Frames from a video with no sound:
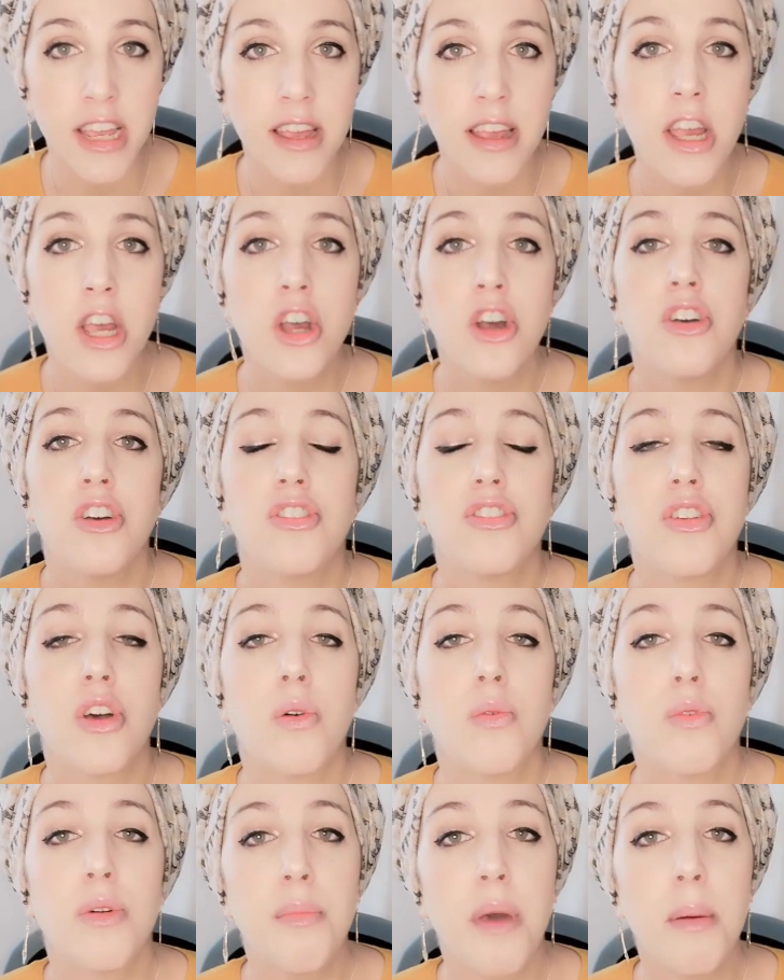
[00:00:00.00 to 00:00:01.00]
So
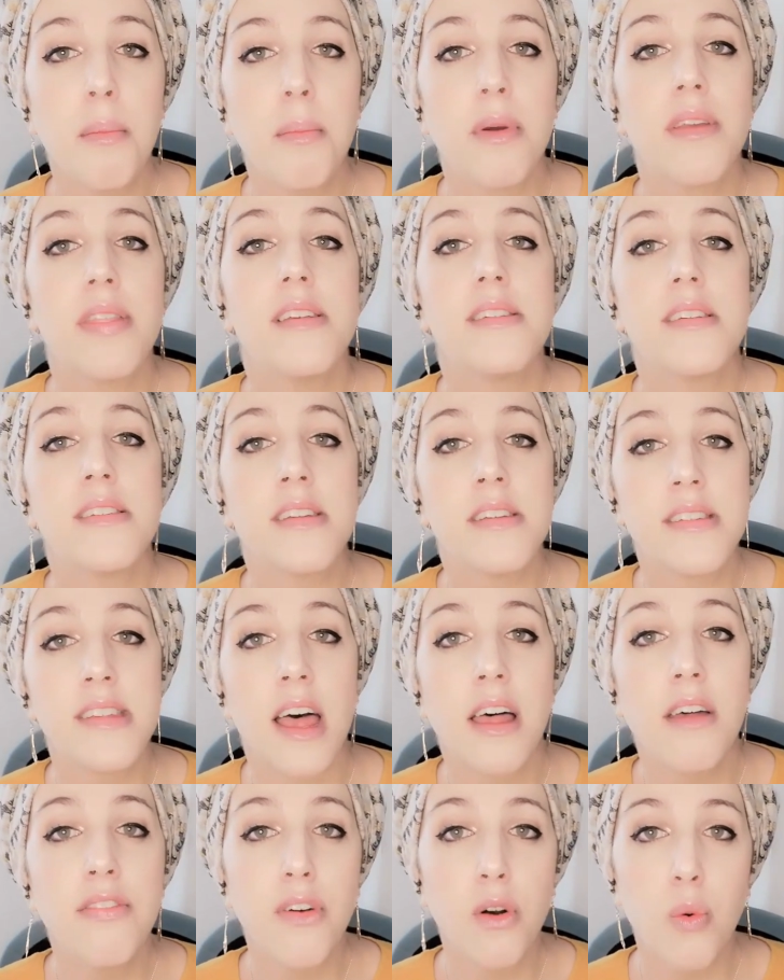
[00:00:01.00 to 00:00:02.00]
remember, this is a
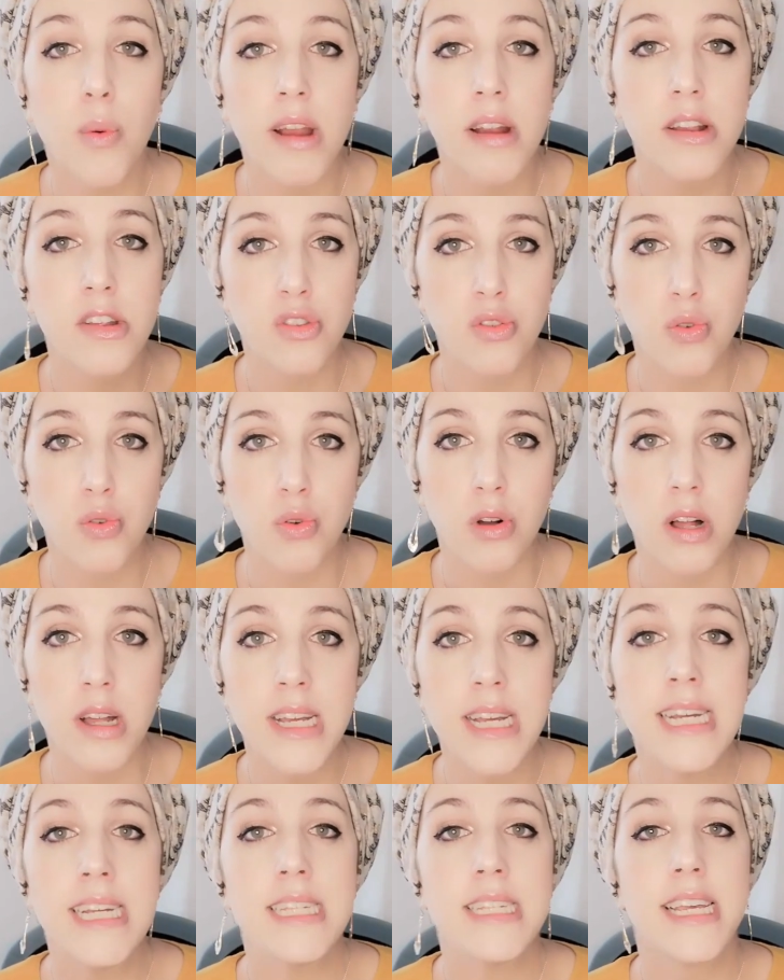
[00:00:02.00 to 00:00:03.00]
self-awareness tool
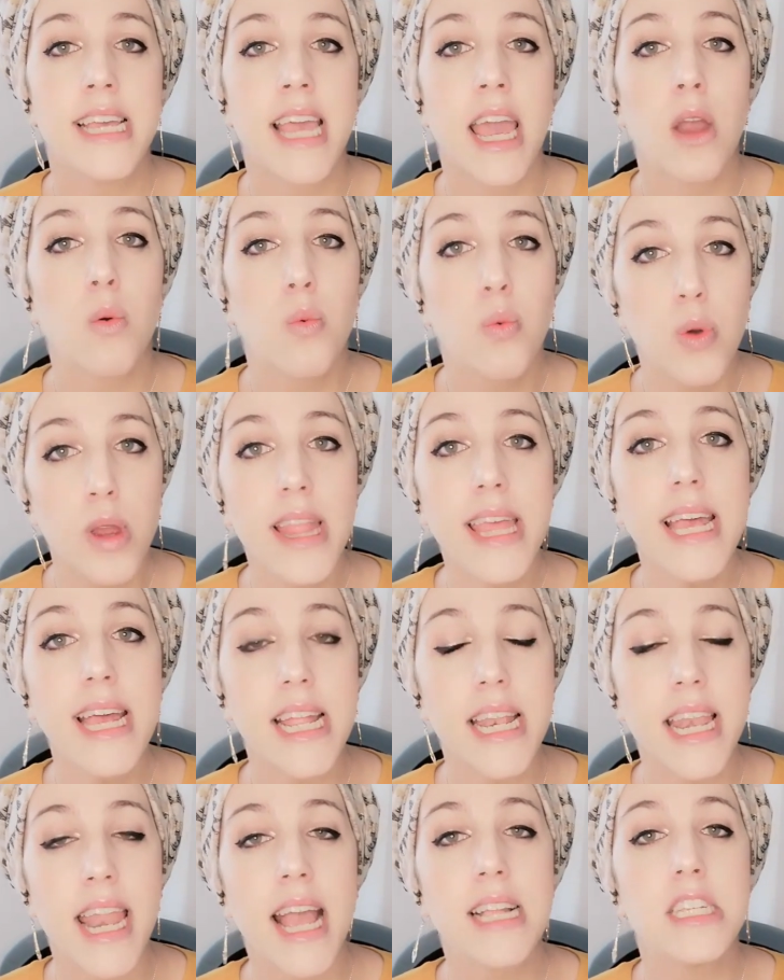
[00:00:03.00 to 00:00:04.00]
to get really
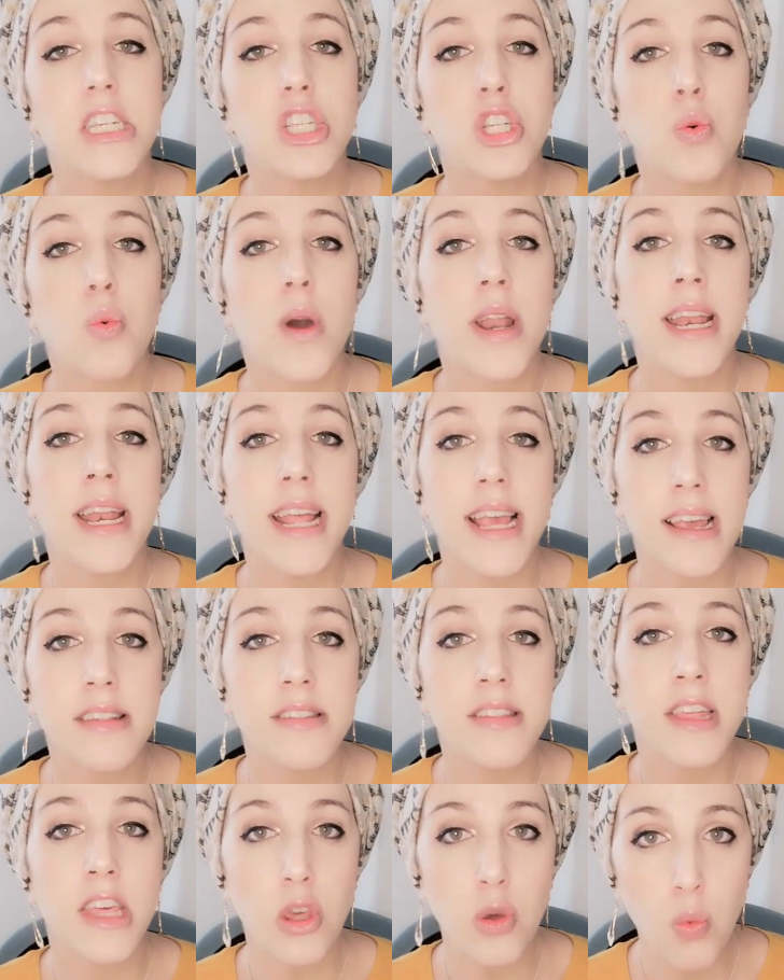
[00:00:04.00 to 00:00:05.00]
connected to what it is that you
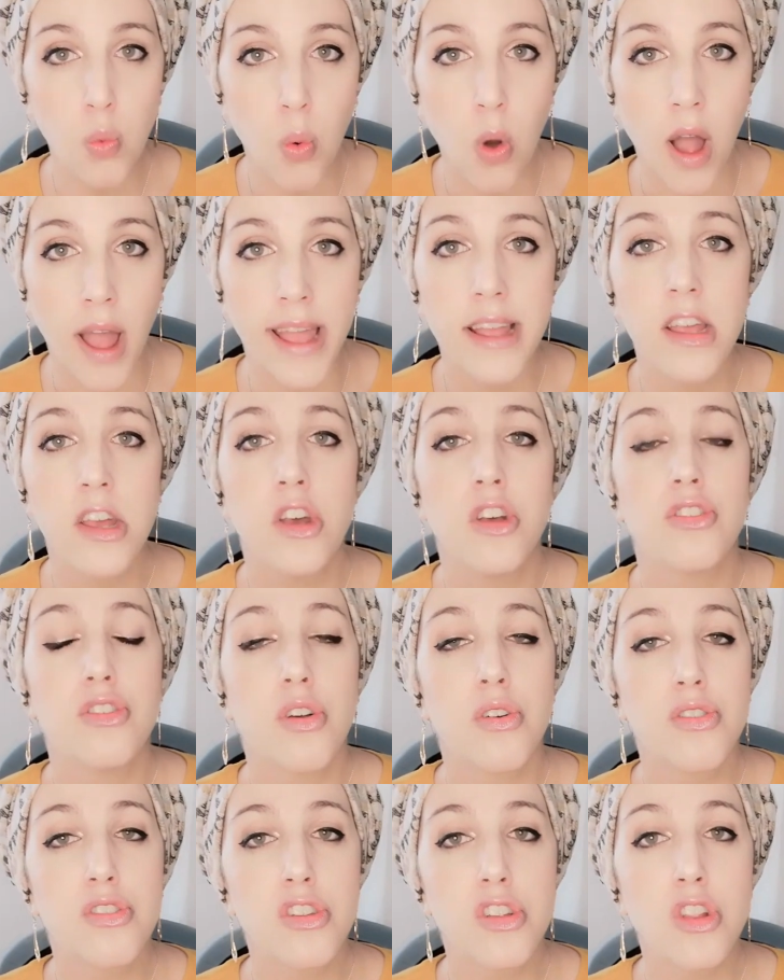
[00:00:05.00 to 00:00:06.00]
want. So
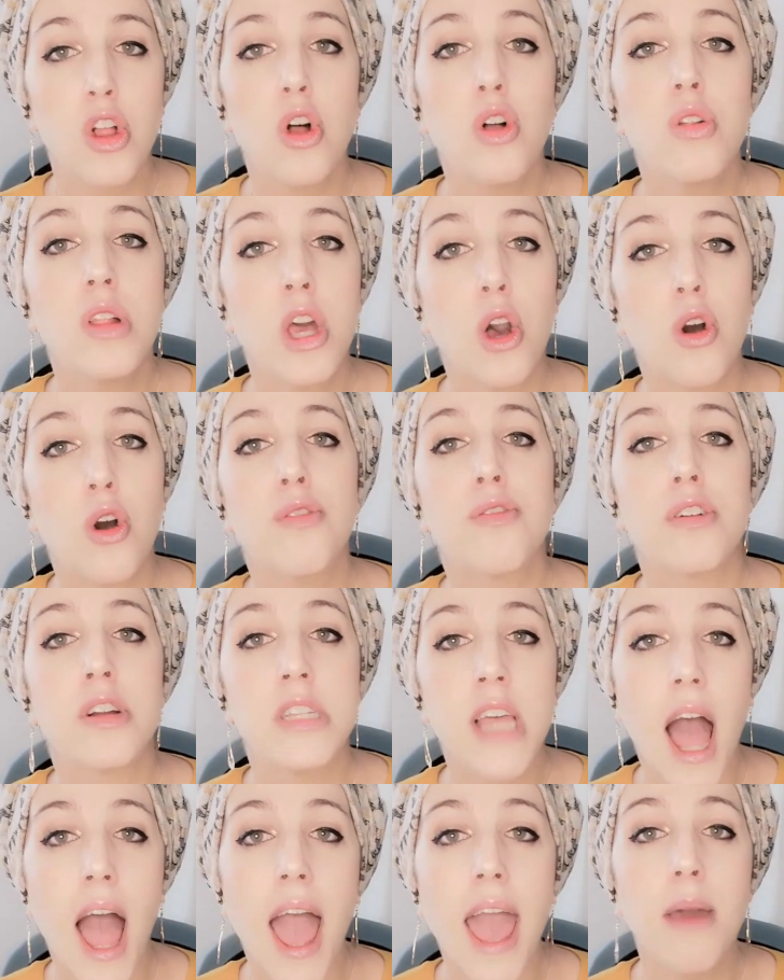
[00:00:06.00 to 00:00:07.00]
slowly over
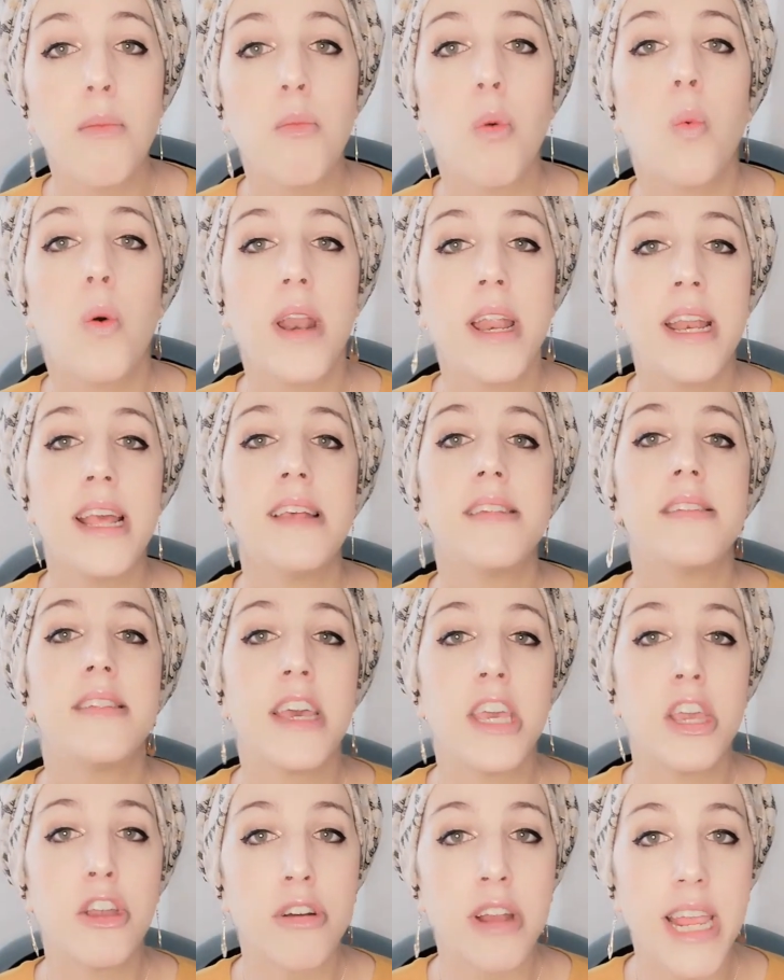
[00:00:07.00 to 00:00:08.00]
time, what it is that
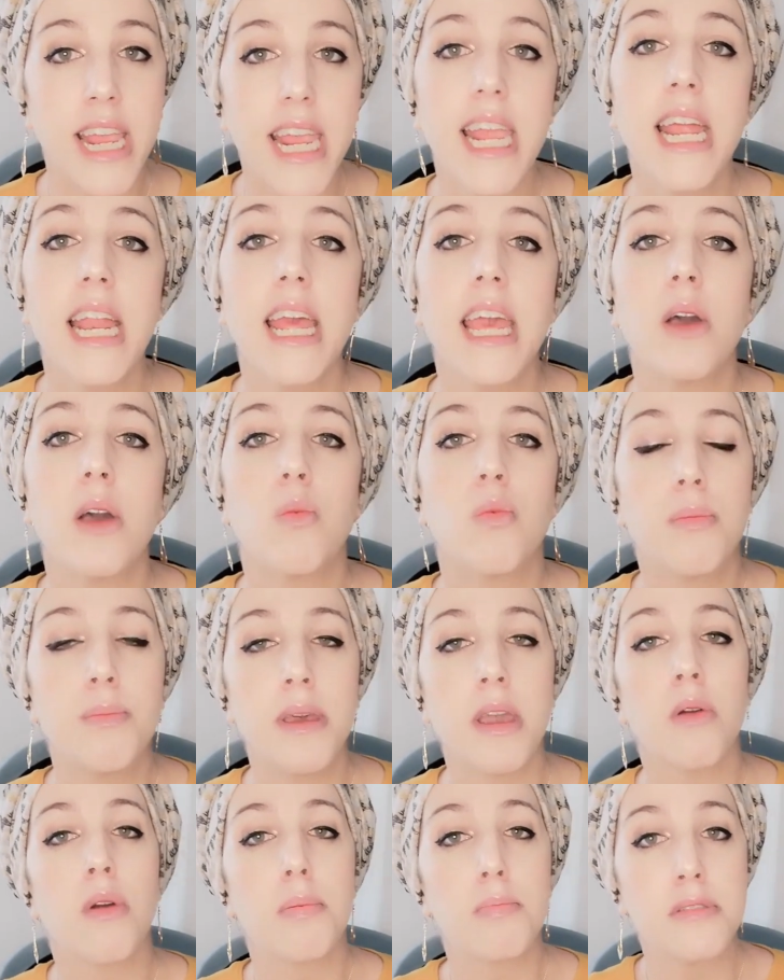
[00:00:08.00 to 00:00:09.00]
you're eating will be a
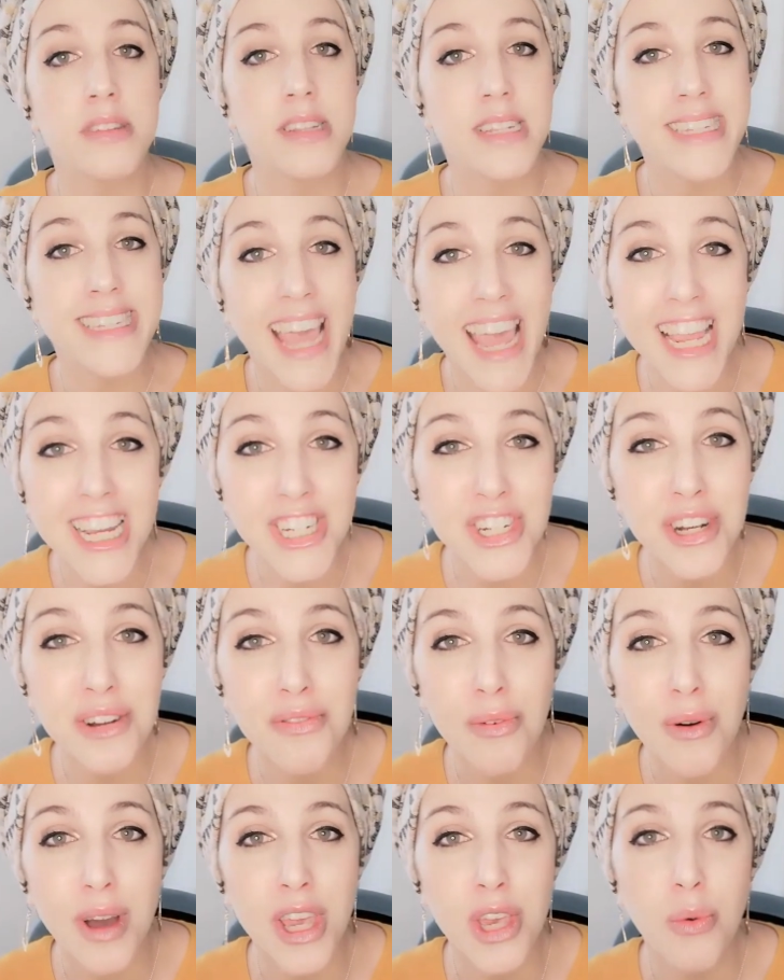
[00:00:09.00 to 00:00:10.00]
representation of what you
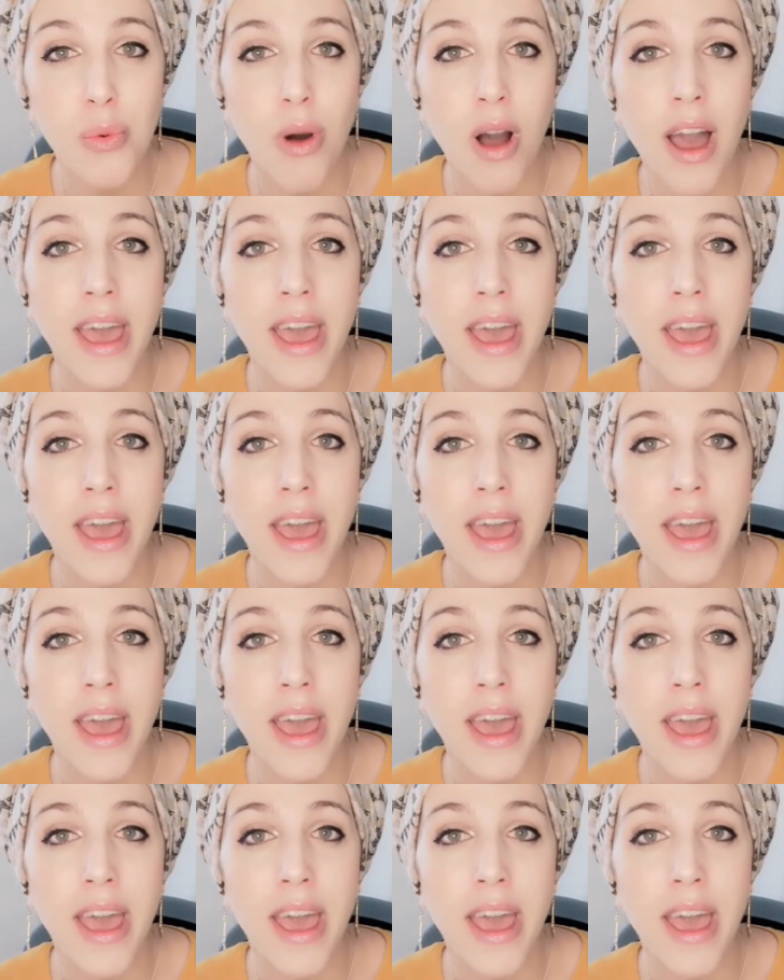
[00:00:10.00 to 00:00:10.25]
want